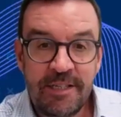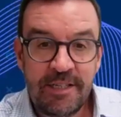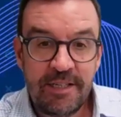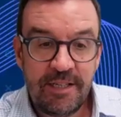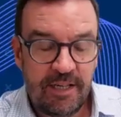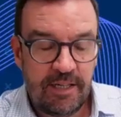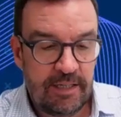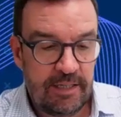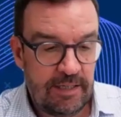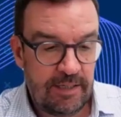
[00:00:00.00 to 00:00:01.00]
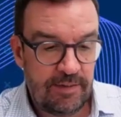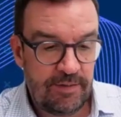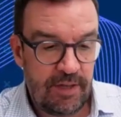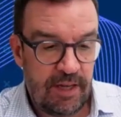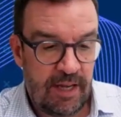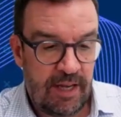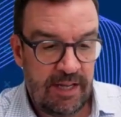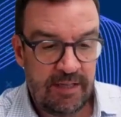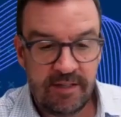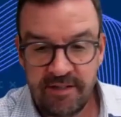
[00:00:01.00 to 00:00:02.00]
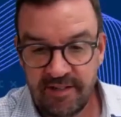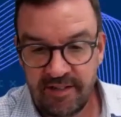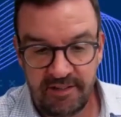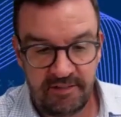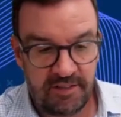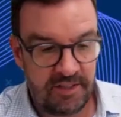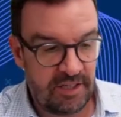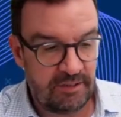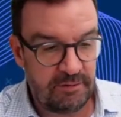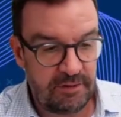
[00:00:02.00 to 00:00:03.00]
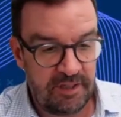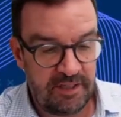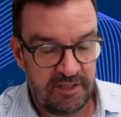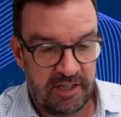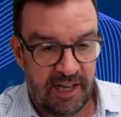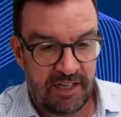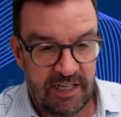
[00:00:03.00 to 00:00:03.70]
and that